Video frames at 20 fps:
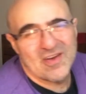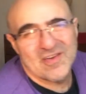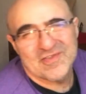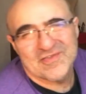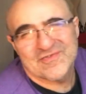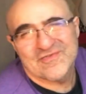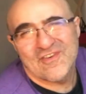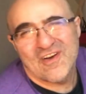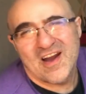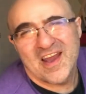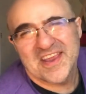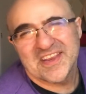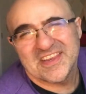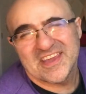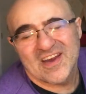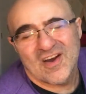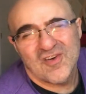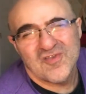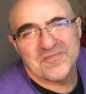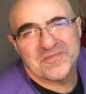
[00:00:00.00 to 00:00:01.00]
Cry,
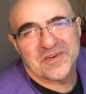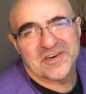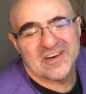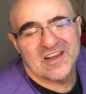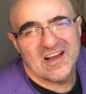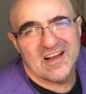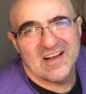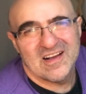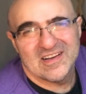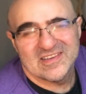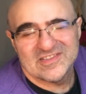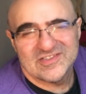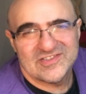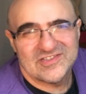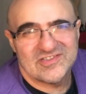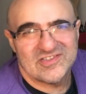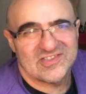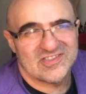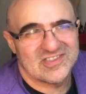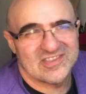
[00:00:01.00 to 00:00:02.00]
the opener,
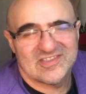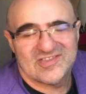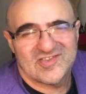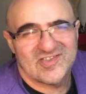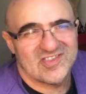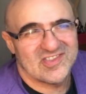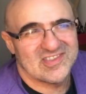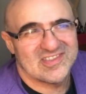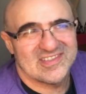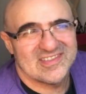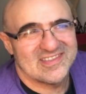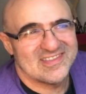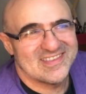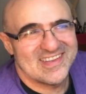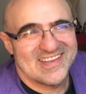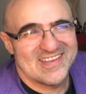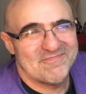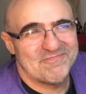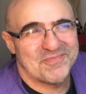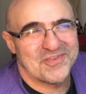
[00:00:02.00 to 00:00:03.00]
just
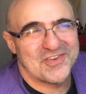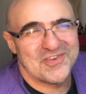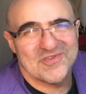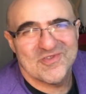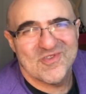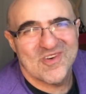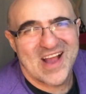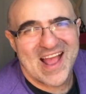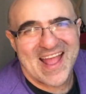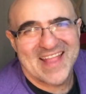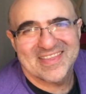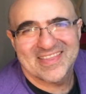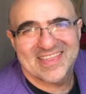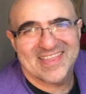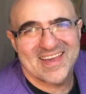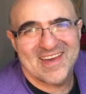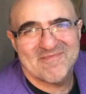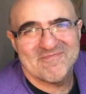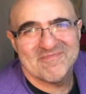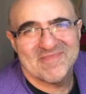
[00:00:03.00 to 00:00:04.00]
pure
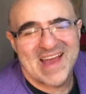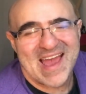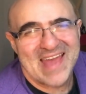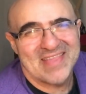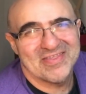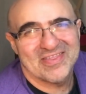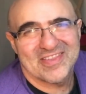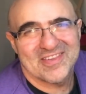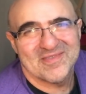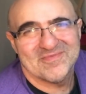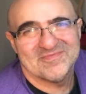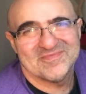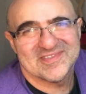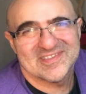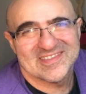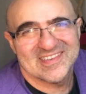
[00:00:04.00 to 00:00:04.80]
anthems.